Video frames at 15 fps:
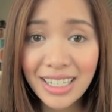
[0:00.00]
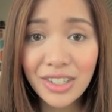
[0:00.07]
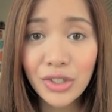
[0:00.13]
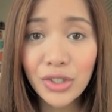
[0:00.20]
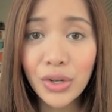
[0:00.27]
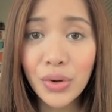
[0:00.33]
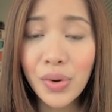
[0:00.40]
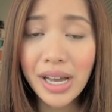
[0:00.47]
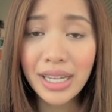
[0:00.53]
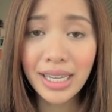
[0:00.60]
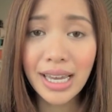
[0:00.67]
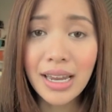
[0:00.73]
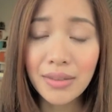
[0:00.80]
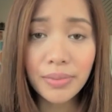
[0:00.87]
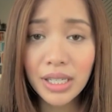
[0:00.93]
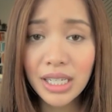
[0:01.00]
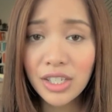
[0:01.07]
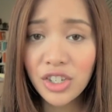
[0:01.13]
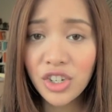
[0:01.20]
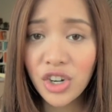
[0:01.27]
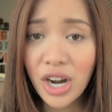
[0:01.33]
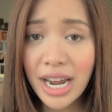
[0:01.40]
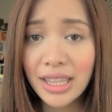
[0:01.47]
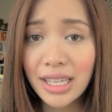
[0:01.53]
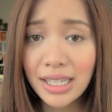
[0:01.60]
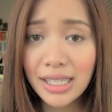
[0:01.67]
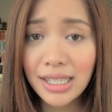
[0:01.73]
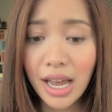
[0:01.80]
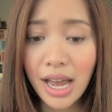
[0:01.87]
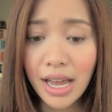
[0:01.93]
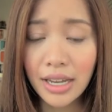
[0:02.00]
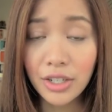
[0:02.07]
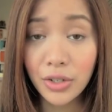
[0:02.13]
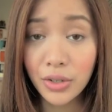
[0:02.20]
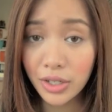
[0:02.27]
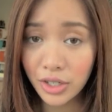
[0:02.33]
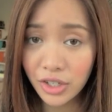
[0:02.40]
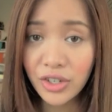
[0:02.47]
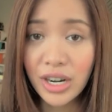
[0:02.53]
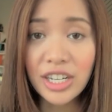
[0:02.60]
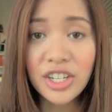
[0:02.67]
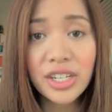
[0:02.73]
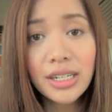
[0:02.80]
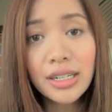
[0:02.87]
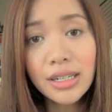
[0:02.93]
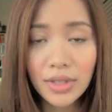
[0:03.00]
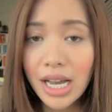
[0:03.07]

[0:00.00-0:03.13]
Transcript: So again, please try this at your discretion.